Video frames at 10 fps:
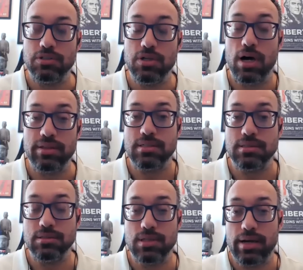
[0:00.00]
taught
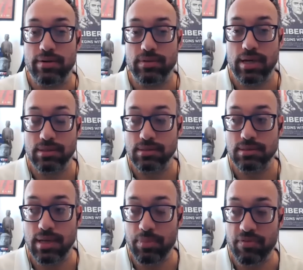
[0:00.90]
this
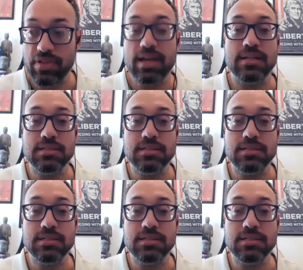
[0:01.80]
type of thing.